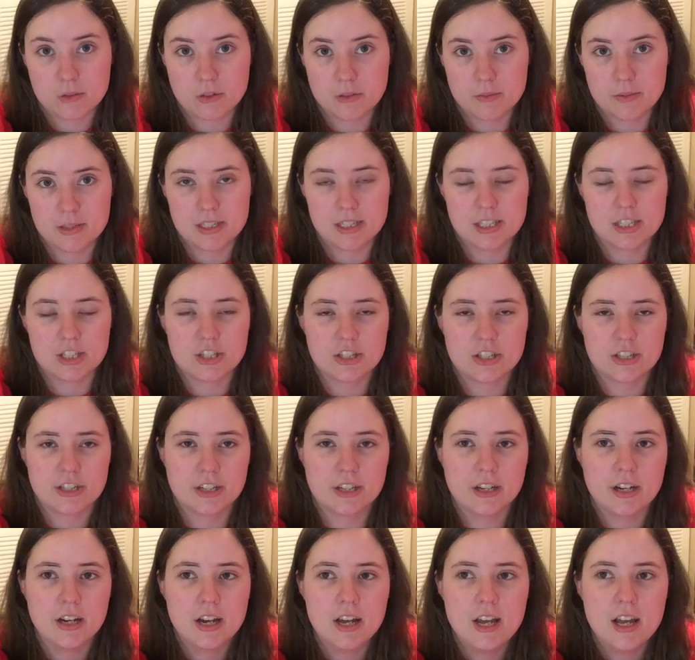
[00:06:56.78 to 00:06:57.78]
ornaments this
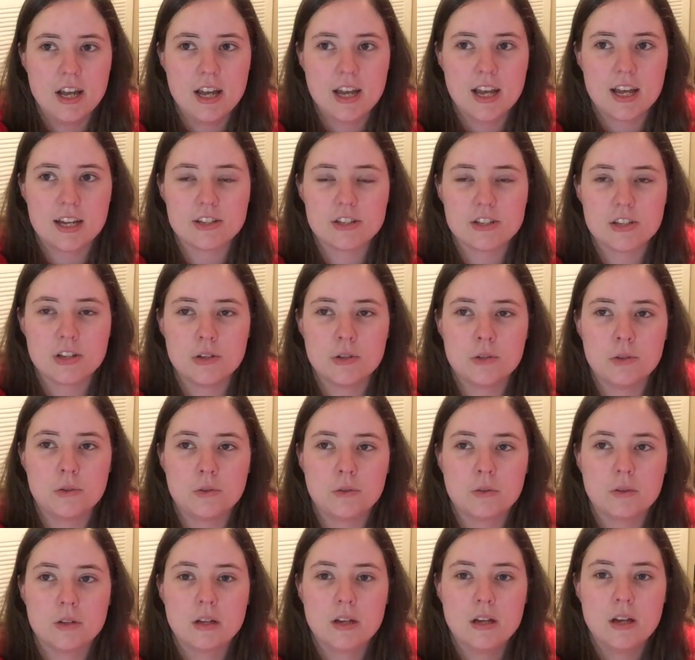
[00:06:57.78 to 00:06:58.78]
year, and
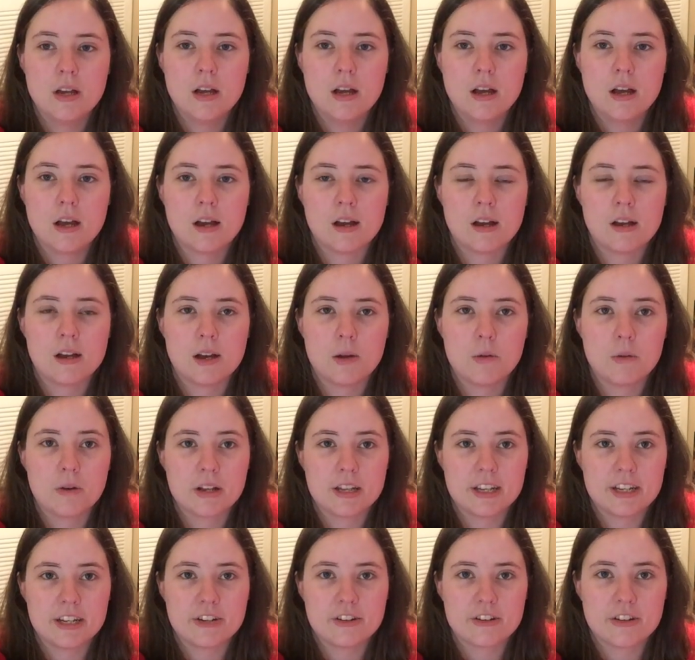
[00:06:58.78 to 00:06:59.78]
two, I wanted
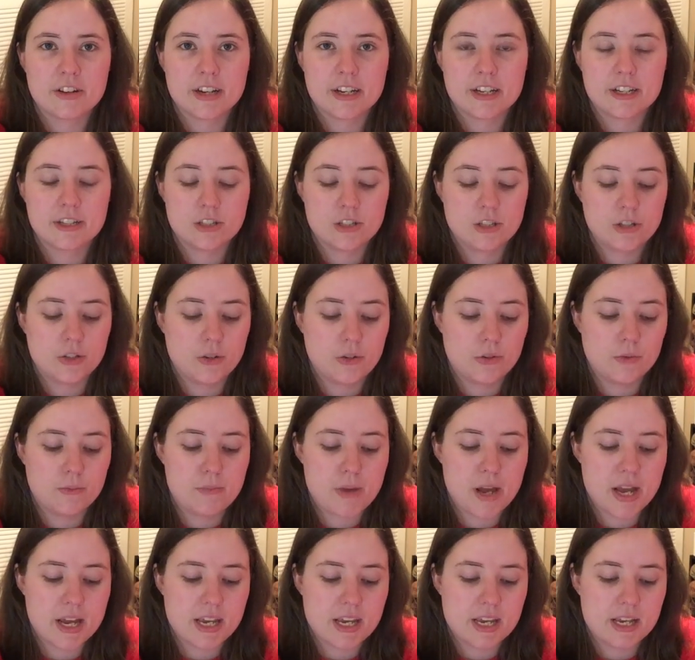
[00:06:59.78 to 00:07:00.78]
to enter it into
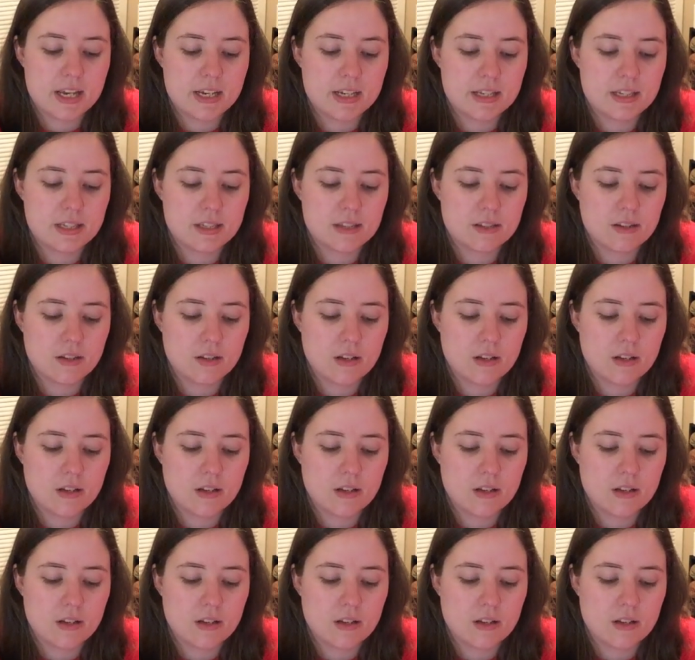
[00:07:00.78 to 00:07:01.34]
Becky's